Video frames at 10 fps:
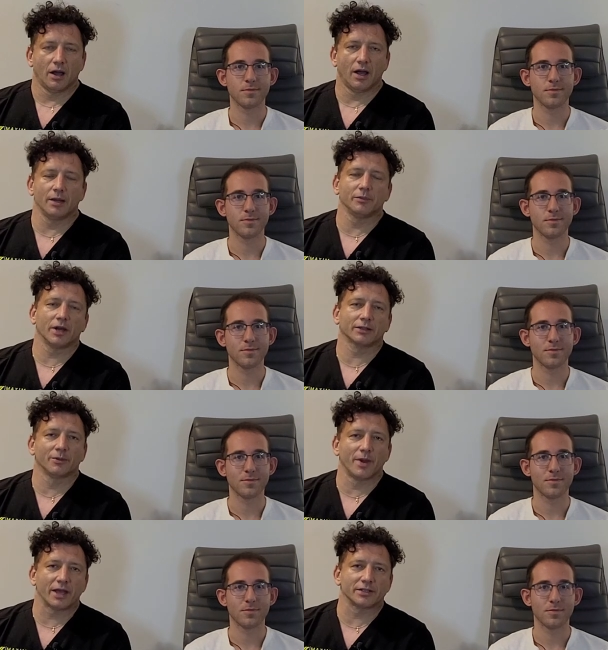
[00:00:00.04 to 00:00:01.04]
Speaker 1: Hi, I'm
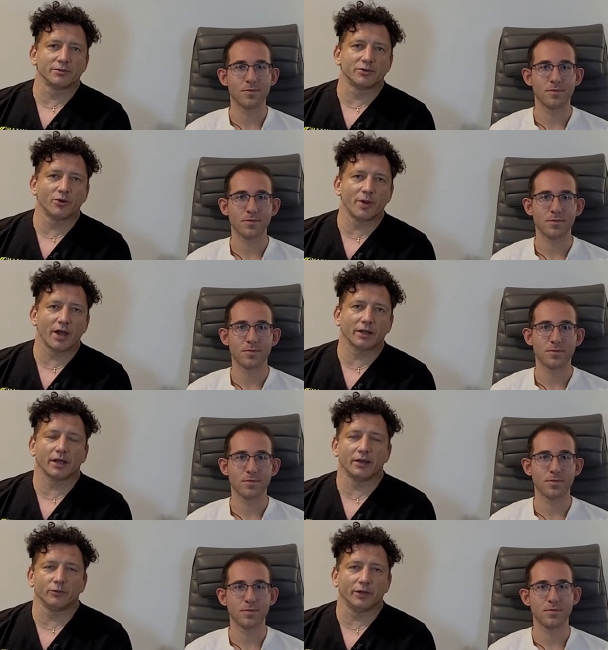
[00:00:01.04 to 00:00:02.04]
Doctor Maxim
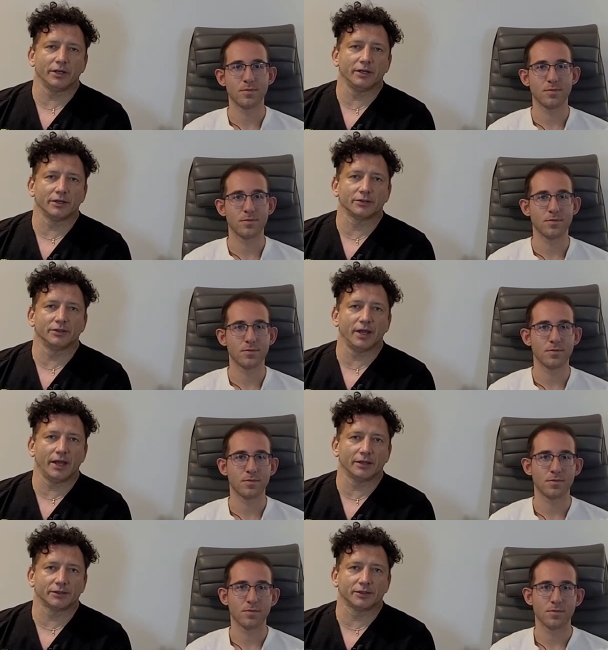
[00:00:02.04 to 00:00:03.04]
Chumak, and we're here
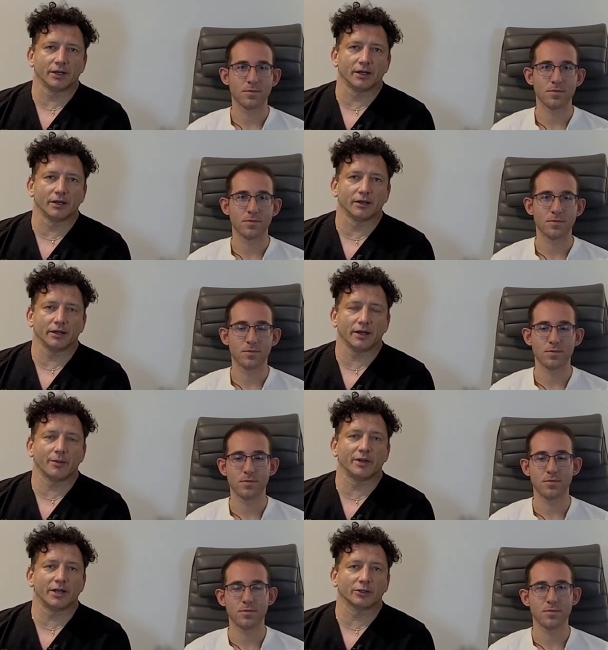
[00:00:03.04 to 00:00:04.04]
today at the
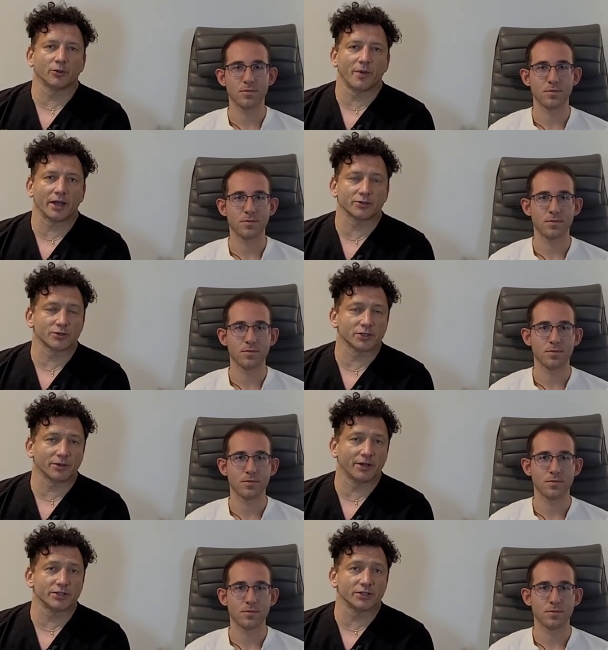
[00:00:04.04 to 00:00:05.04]
Hair by Doctor Max
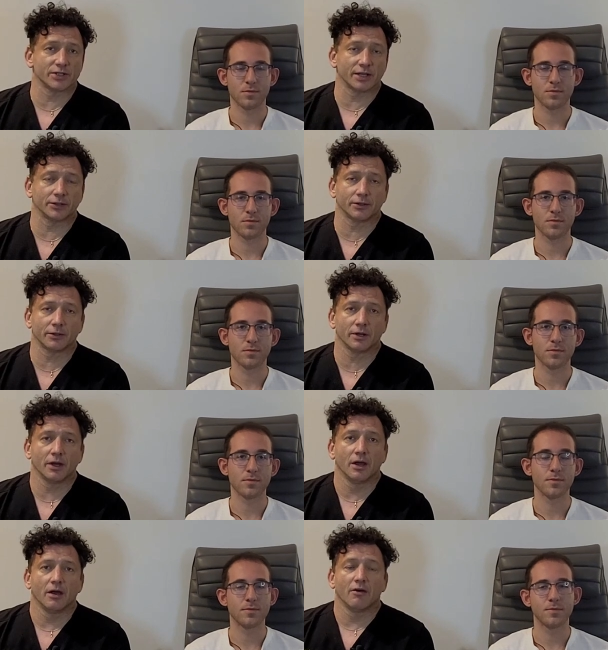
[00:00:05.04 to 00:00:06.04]
Restoration Center,
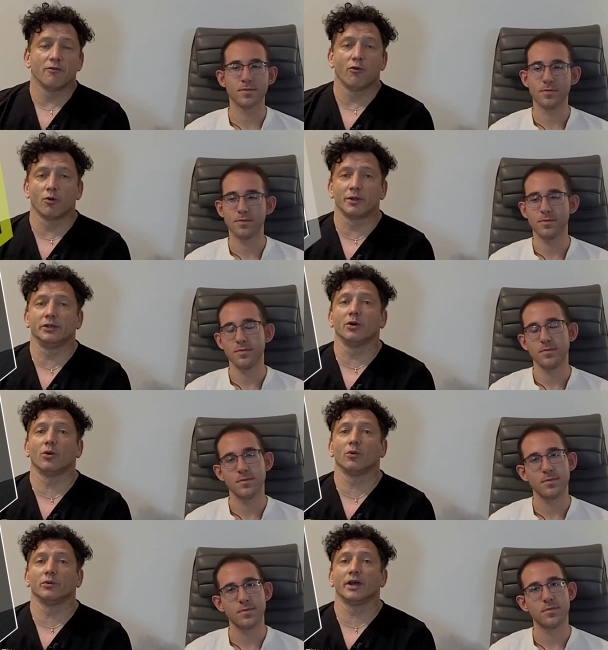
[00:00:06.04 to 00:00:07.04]
formerly
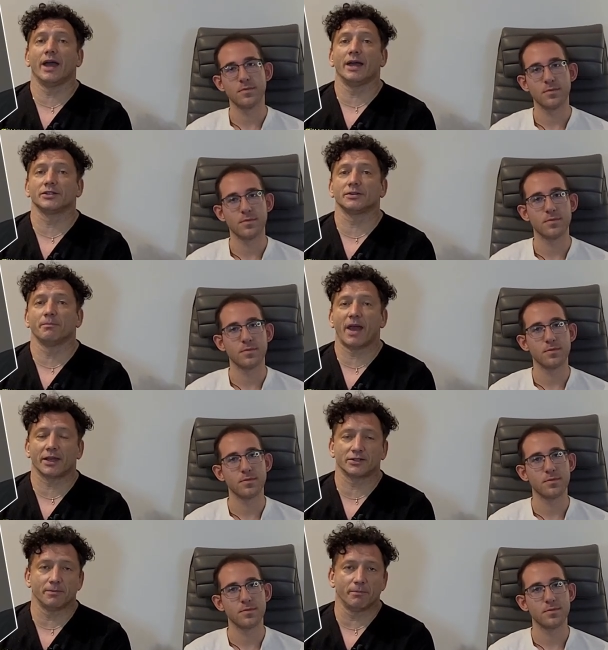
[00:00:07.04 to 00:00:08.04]
known as
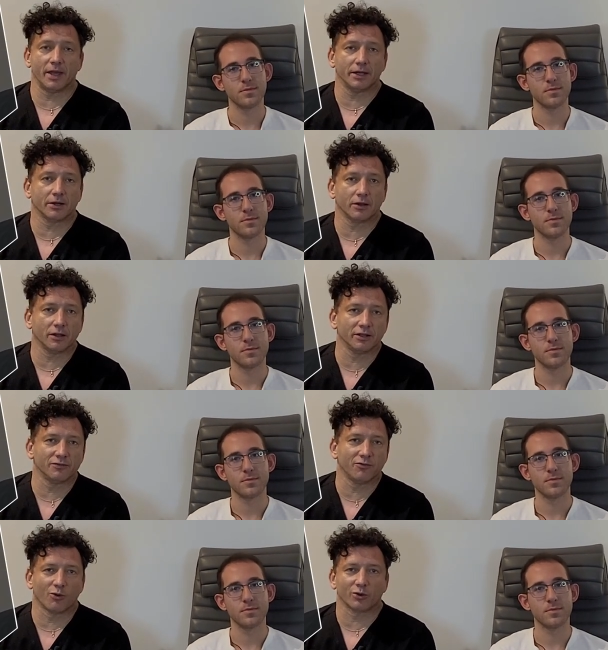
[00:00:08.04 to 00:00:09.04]
Maxim Medical
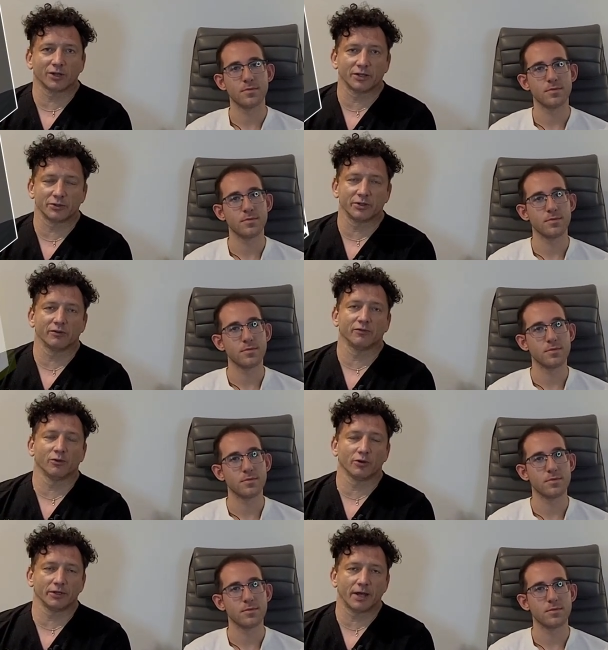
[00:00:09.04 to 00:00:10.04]
in Fort Lauderdale,
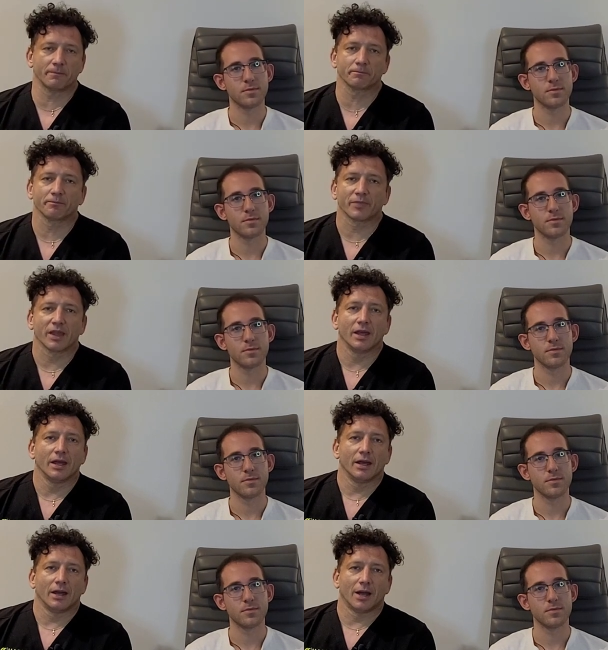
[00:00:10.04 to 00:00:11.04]
Florida.
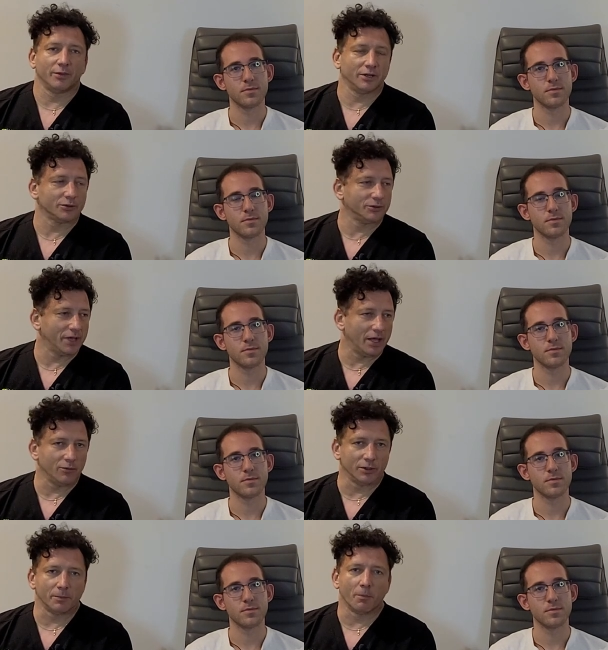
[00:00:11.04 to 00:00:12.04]
I'm here today
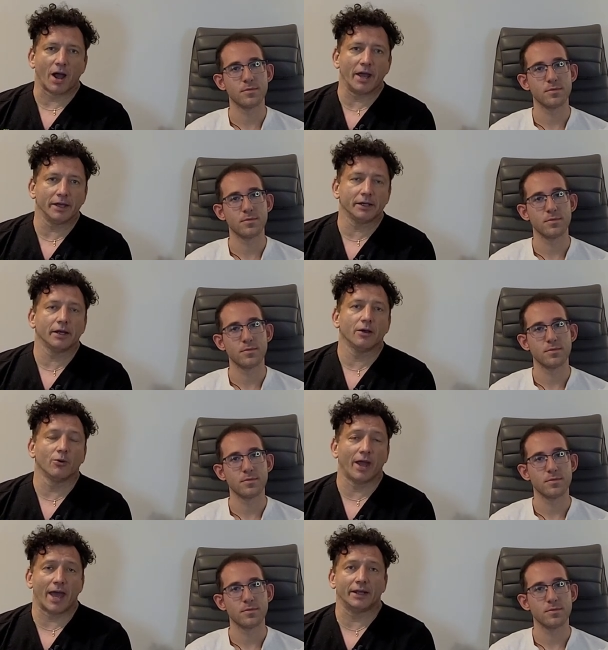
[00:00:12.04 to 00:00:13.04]
with Mike,
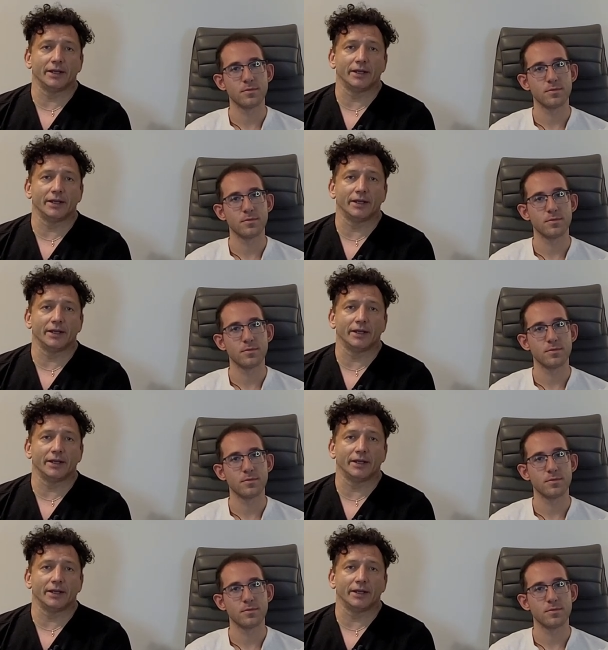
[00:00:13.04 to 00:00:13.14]
who had